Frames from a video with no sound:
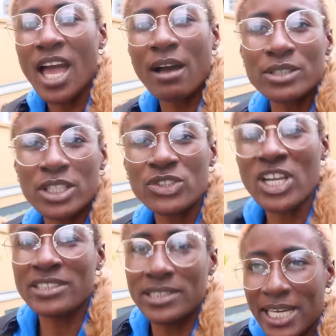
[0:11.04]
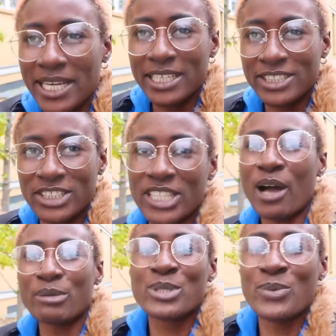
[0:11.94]
I'll just try to like
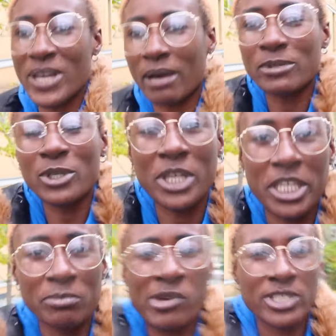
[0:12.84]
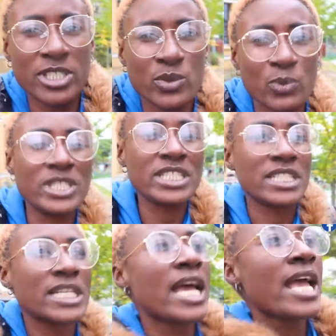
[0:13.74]
shout when I'm talking because it's
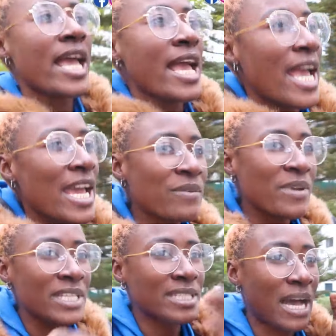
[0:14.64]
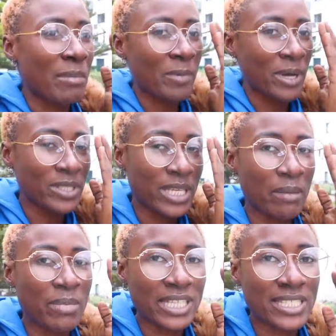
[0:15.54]
windy. Anyways, I'm about to
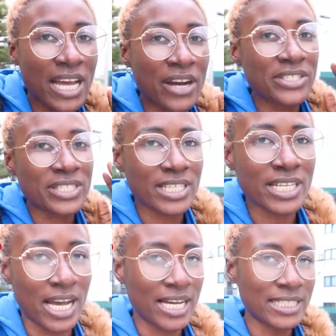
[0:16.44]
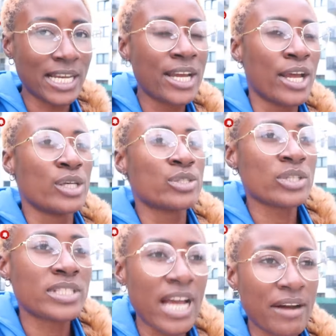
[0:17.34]
get my TRC card.
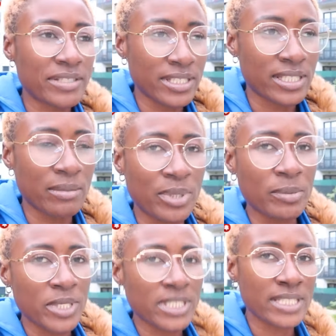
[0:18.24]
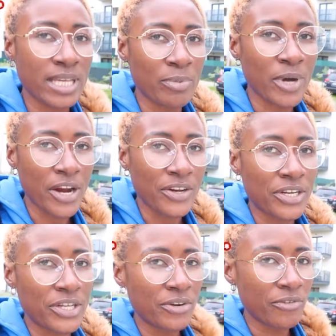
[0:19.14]
So TRC simply means
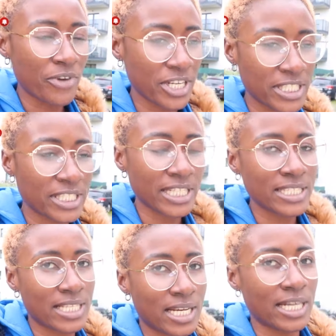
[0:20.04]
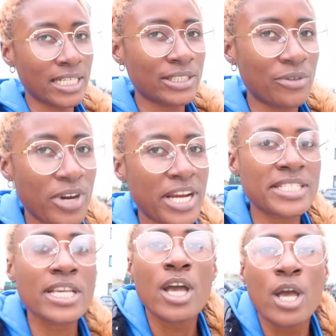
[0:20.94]
temporary residence card, right?